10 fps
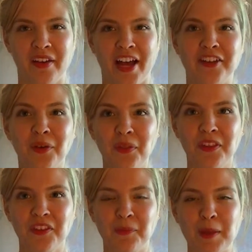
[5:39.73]
I don't think
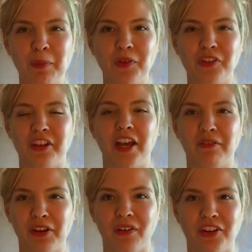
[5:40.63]
these people should
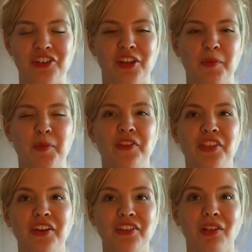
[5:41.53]
ever go on ships because
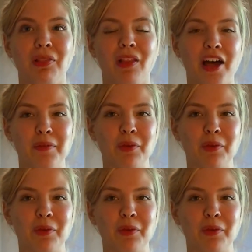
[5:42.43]
there is a lot of